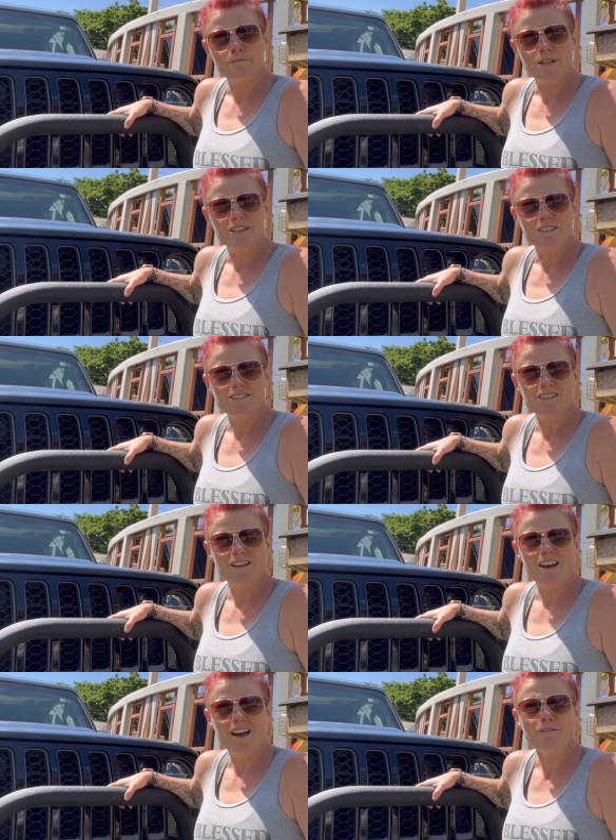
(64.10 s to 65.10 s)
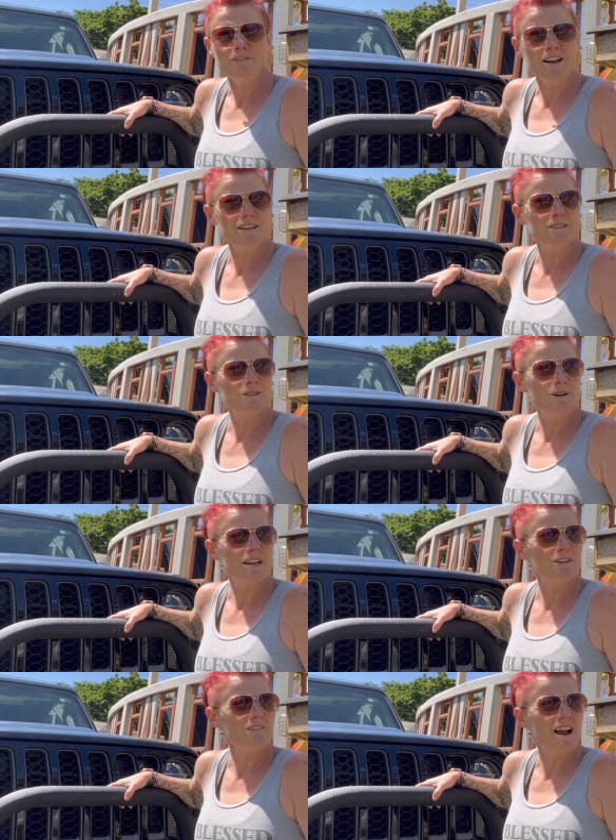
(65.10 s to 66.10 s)
because I find it
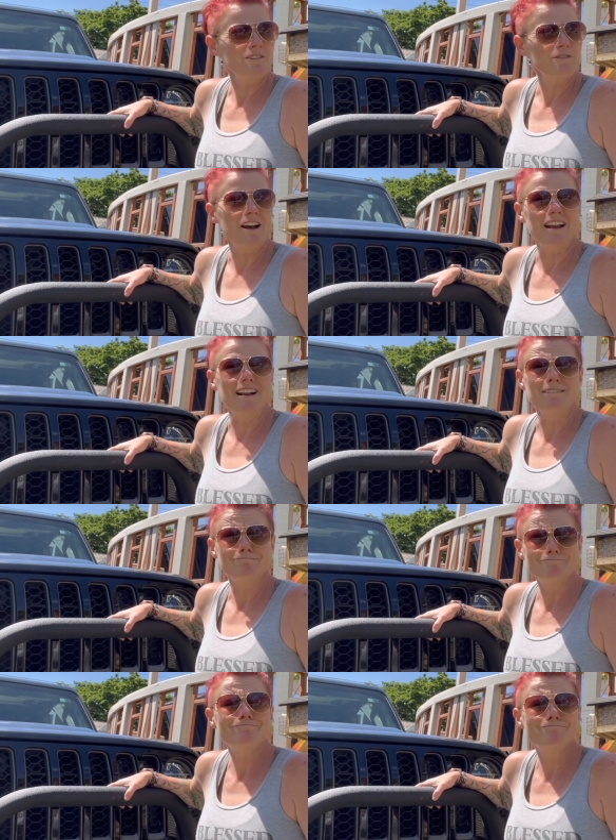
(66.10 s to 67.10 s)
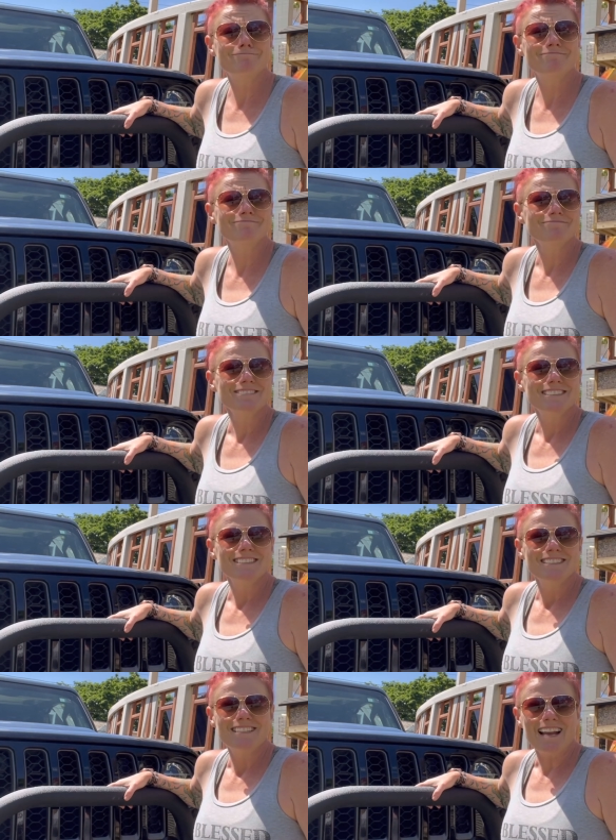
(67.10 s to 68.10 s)
quite gratifying.
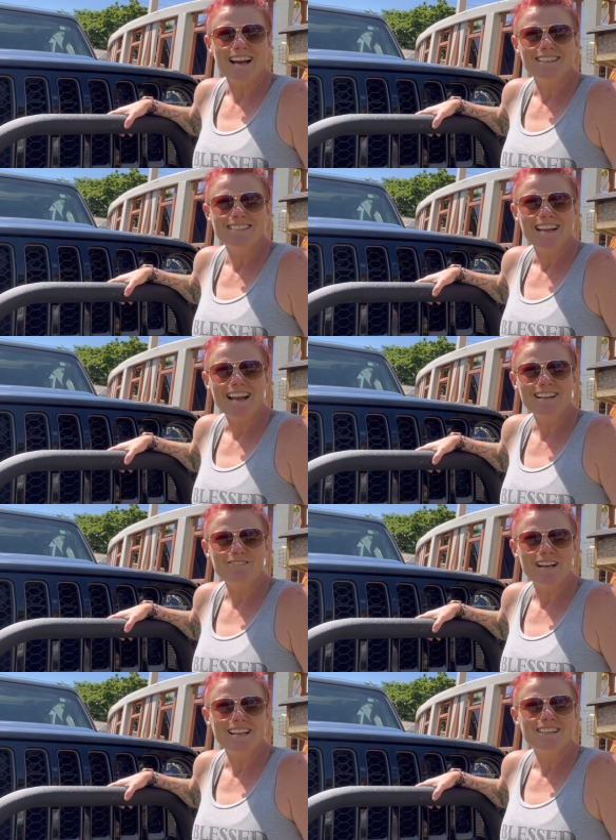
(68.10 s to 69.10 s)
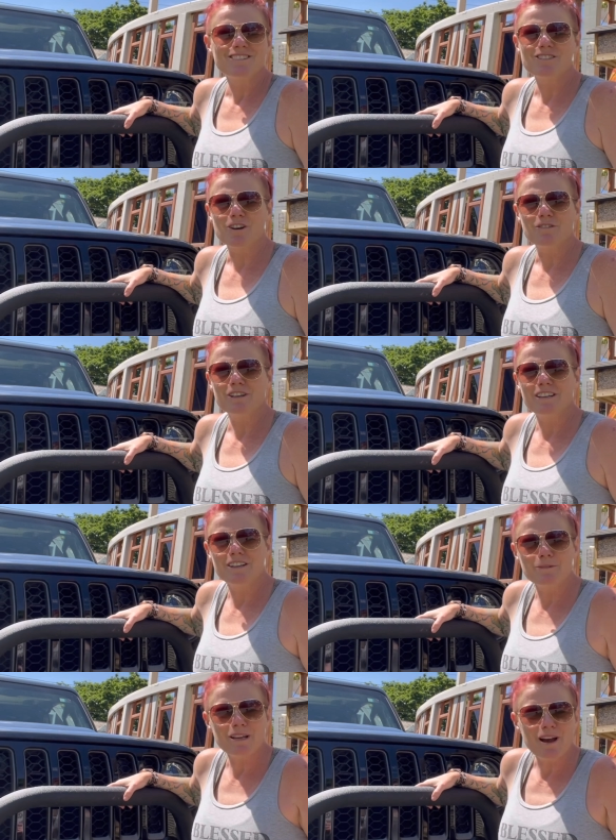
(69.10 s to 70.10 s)
Yeah, anyway, so
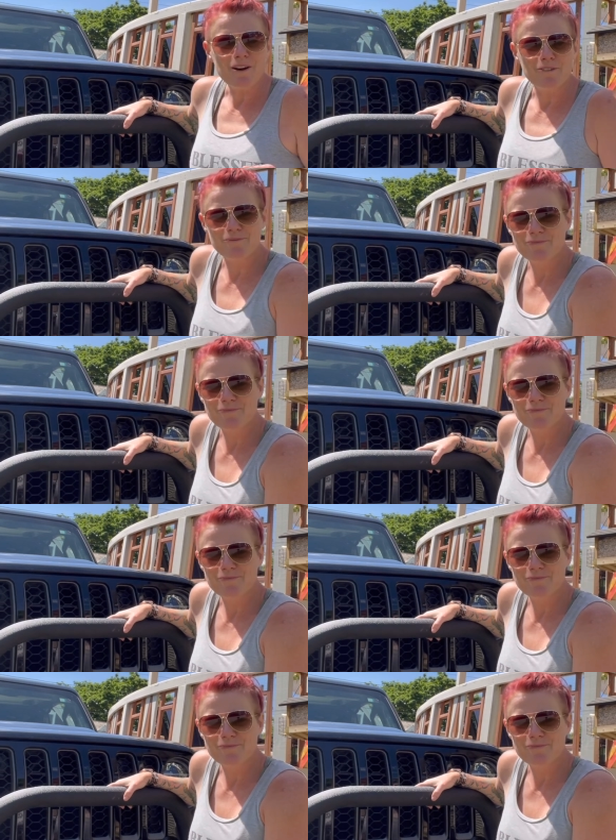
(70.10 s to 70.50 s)
here we go.